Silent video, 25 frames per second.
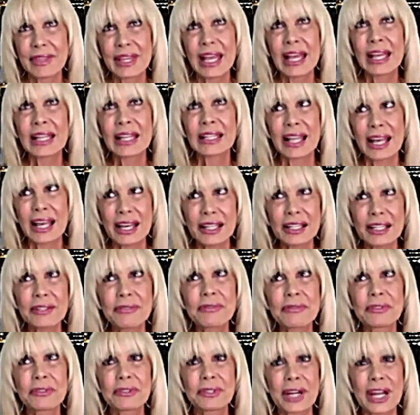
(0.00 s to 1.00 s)
a lot
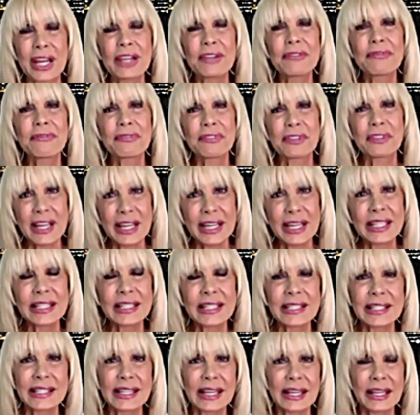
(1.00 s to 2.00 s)
of great
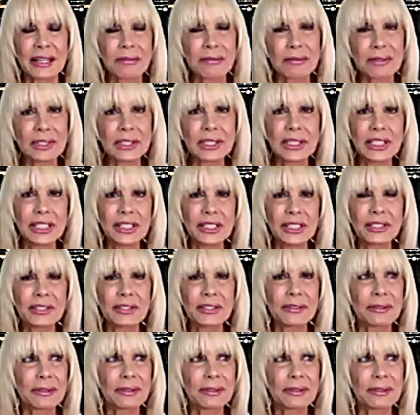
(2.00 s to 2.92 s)
friends. I really do.